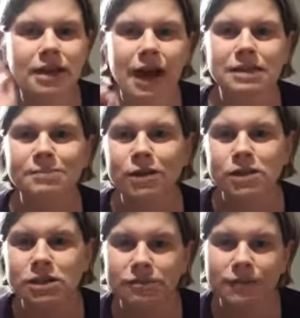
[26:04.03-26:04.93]
as much
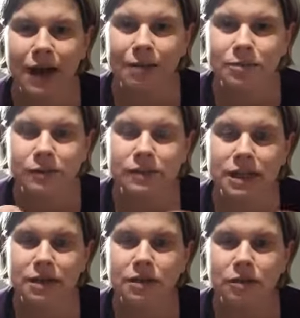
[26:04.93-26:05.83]
in the wrap, so it would
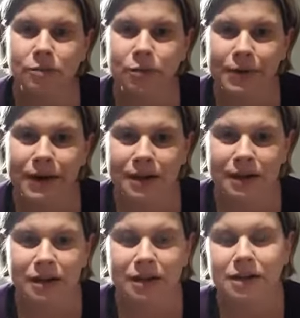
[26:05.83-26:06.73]
take a lot more breaking in.